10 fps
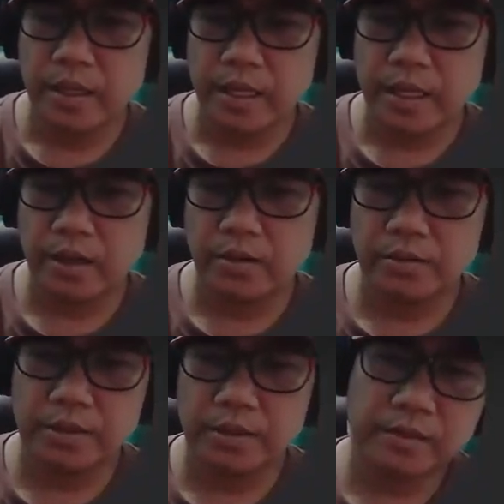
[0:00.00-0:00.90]

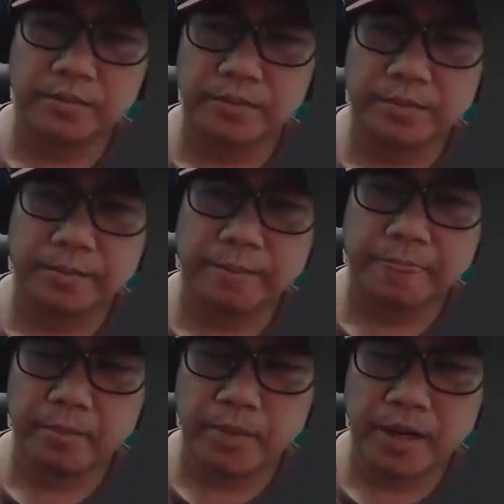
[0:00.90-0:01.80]

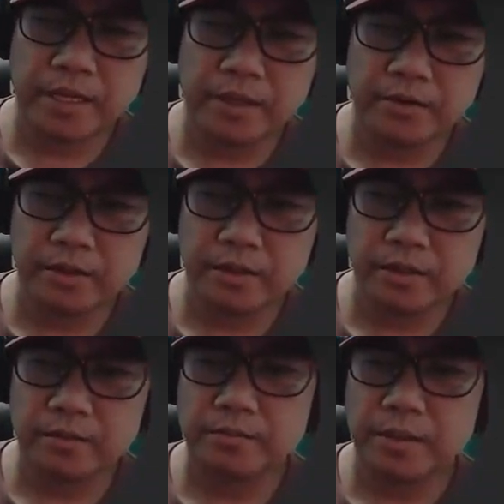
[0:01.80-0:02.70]
hello.py or
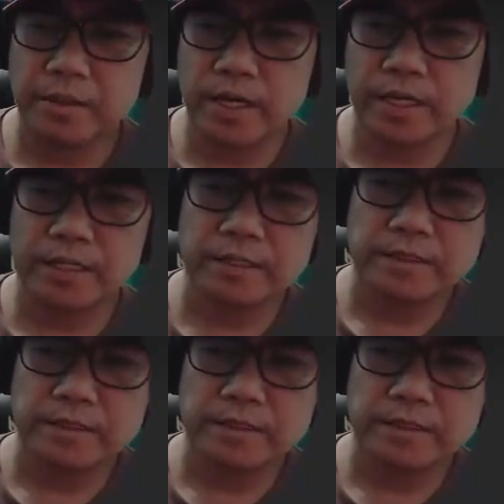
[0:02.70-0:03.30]
py.